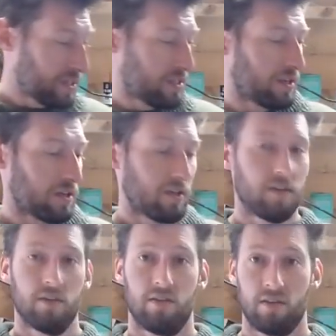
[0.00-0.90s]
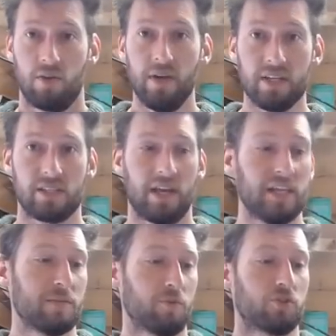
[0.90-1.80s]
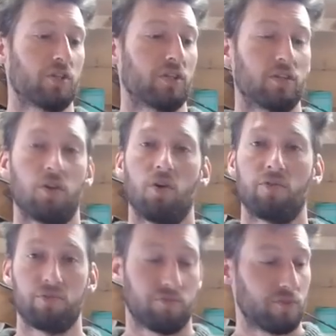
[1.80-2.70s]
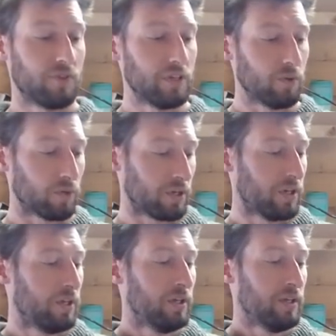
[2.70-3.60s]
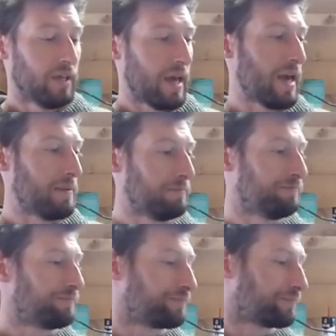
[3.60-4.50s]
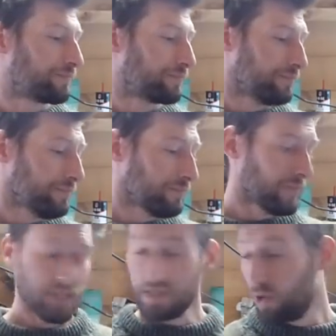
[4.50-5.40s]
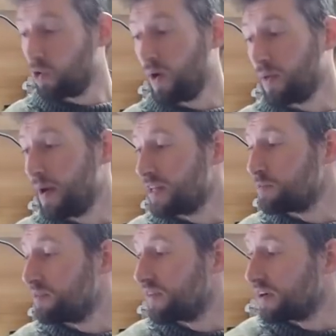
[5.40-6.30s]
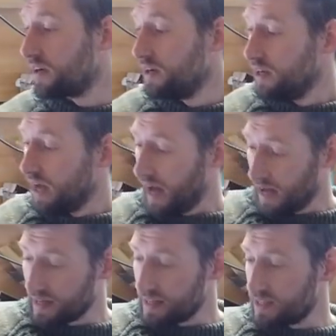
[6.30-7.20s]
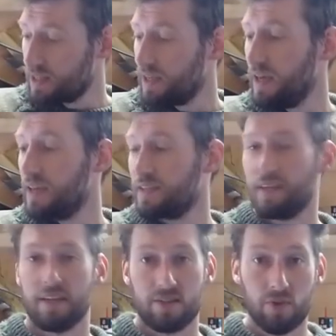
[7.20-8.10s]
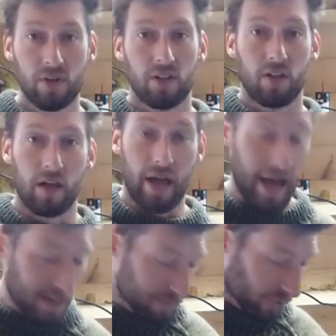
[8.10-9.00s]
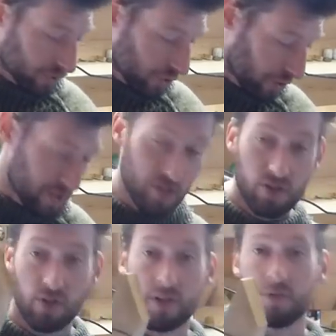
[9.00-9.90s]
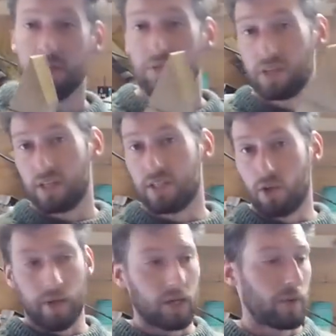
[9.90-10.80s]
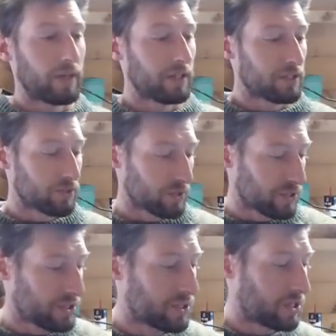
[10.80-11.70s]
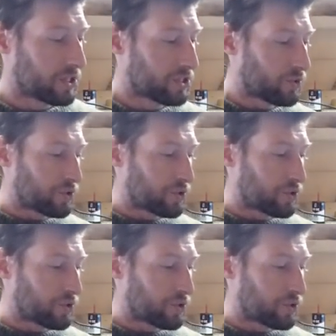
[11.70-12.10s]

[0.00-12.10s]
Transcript: this is a quite a sizable chunk of green oak. Um, still quite wet to be fair, and it's it's doing an admirable job. As you saw there, I was able to cut it quite quickly. So it just it just